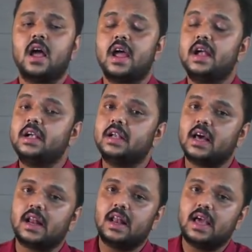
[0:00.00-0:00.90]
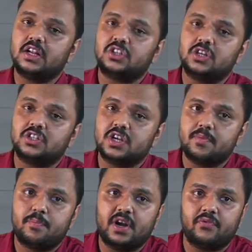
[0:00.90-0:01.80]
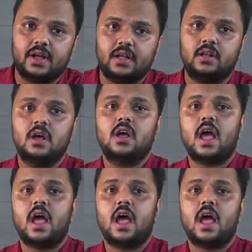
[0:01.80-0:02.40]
interrelationship between